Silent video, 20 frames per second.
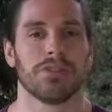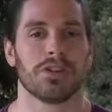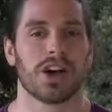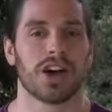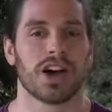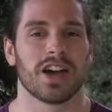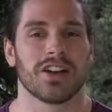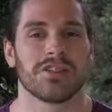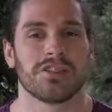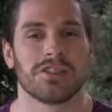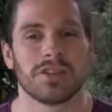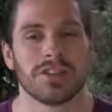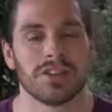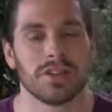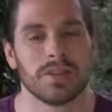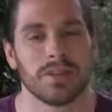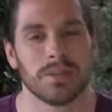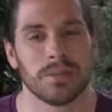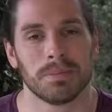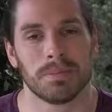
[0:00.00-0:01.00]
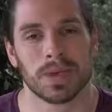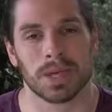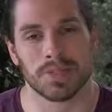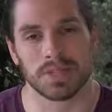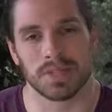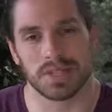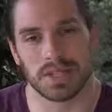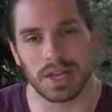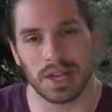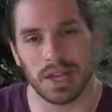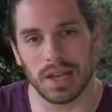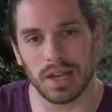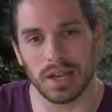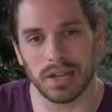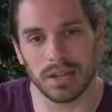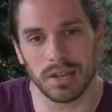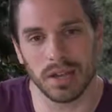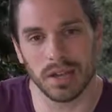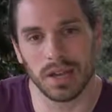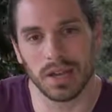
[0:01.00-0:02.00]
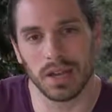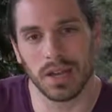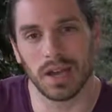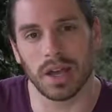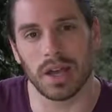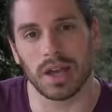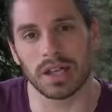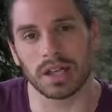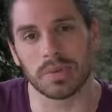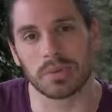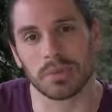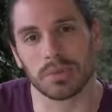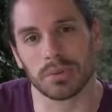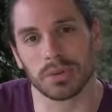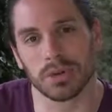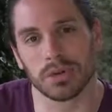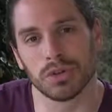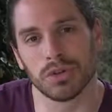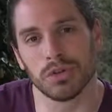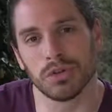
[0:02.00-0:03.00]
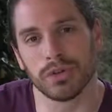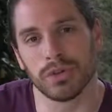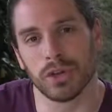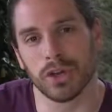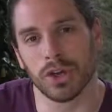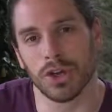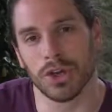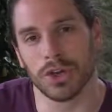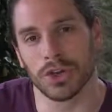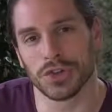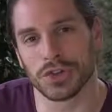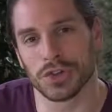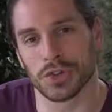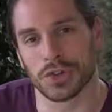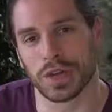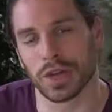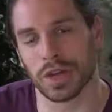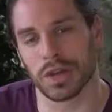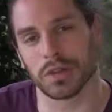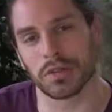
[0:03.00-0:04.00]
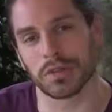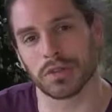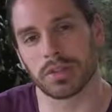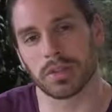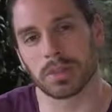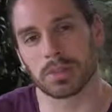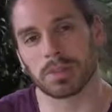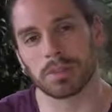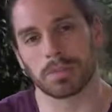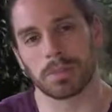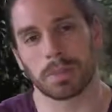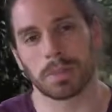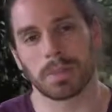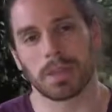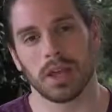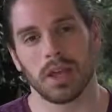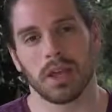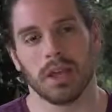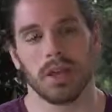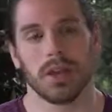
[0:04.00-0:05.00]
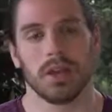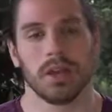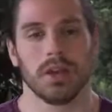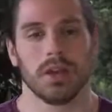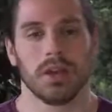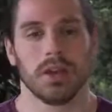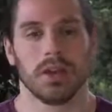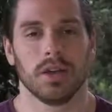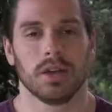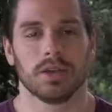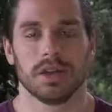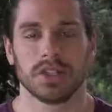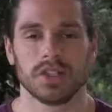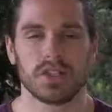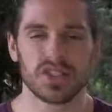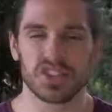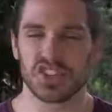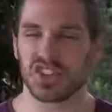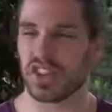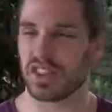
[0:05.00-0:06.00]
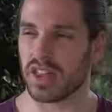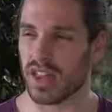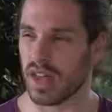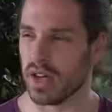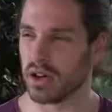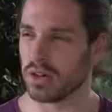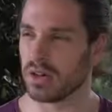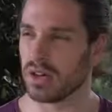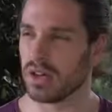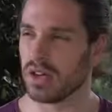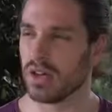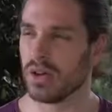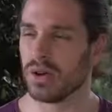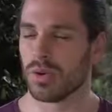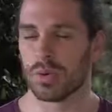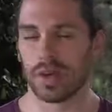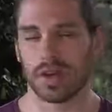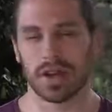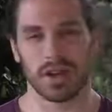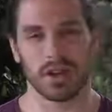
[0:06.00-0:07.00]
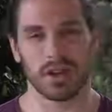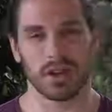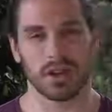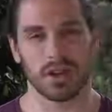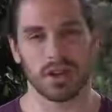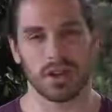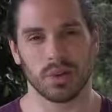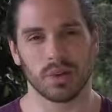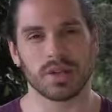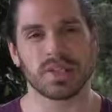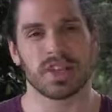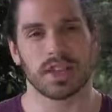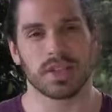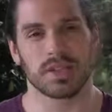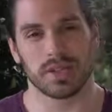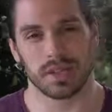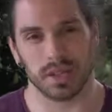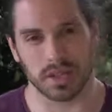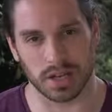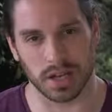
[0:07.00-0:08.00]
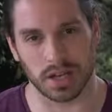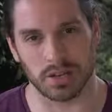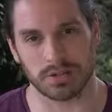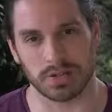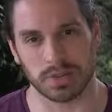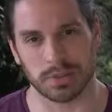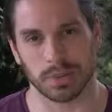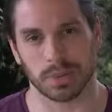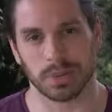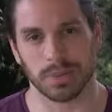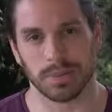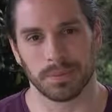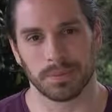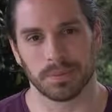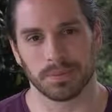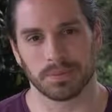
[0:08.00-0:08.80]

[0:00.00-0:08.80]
5, maintain and improve your health. This is another area where we tend to get comfortable.